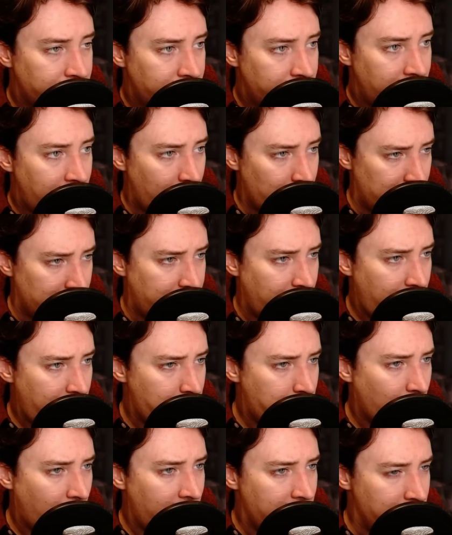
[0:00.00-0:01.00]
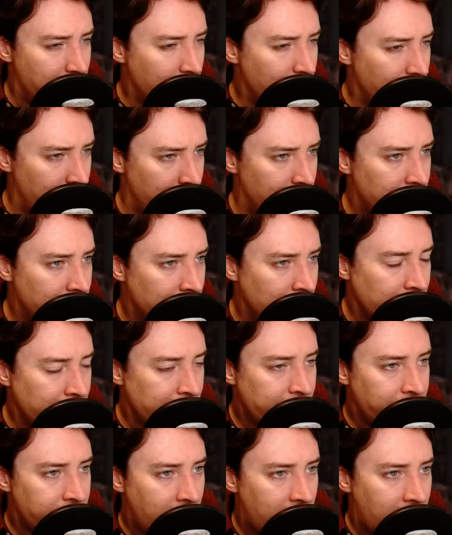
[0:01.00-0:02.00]
There was a very bright moon.
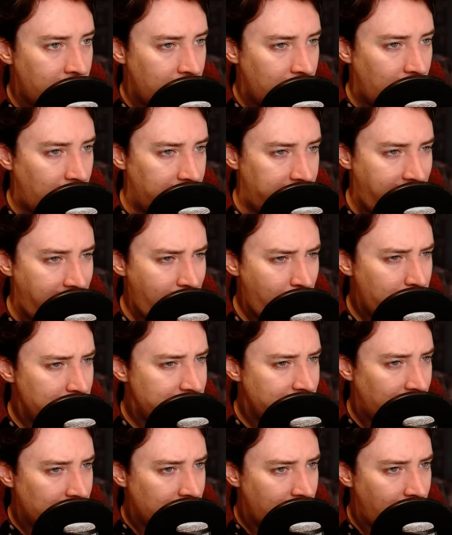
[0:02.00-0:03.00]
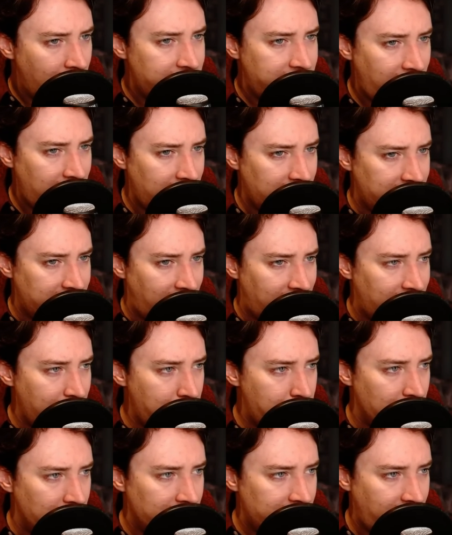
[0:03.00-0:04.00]
At an hour which I can't tell exactly,
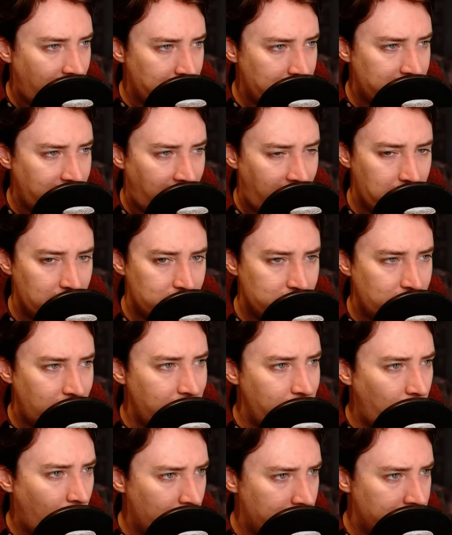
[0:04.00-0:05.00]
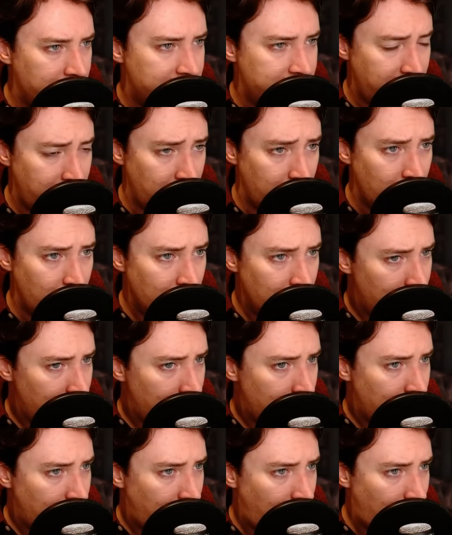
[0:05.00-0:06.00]
but sometime between 1 and 2,
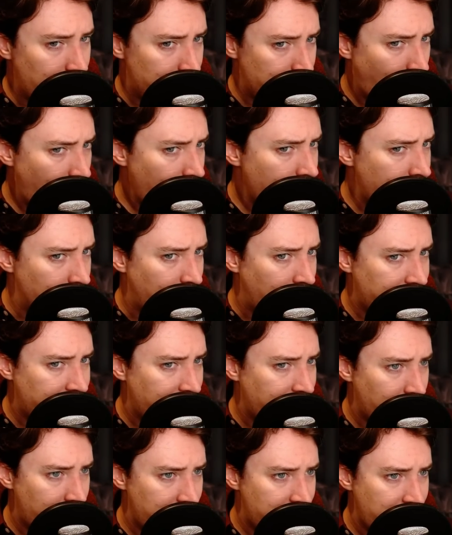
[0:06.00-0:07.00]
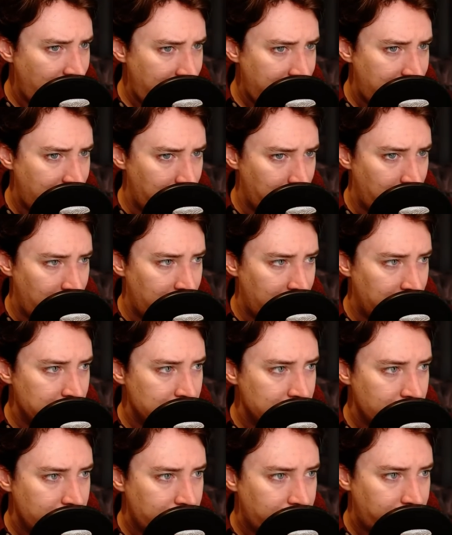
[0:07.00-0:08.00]
I was woken by somebody shaking me.
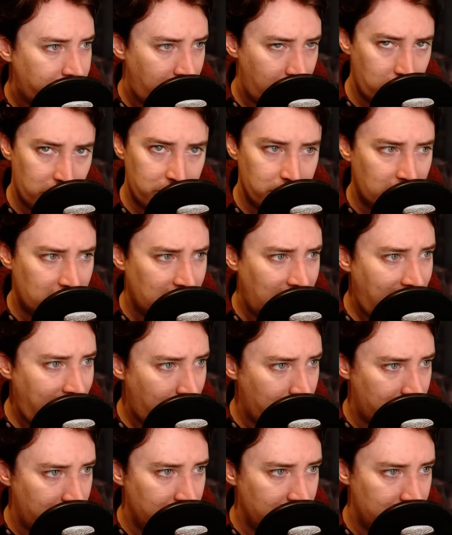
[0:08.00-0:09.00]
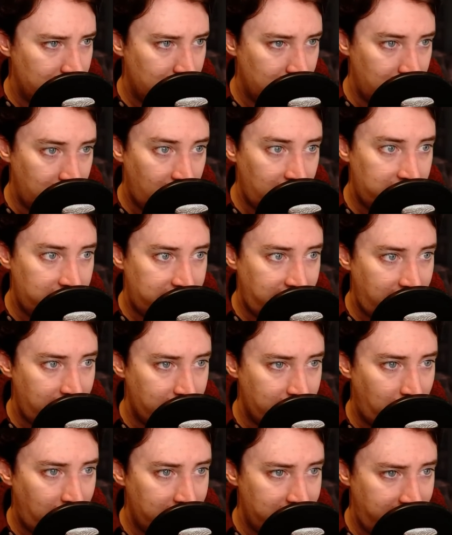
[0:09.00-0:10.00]
It was McLeod, and a nice state of
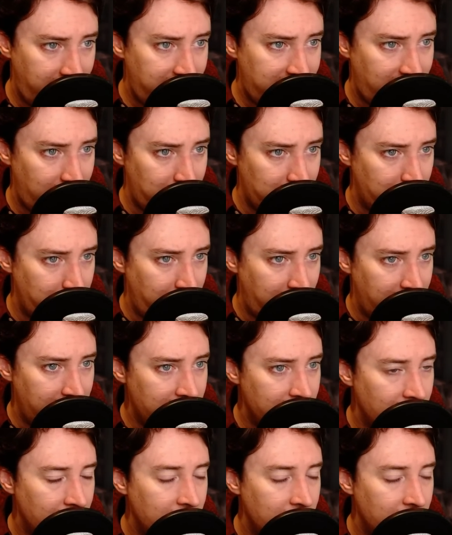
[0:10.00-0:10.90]
mind he seemed to be in.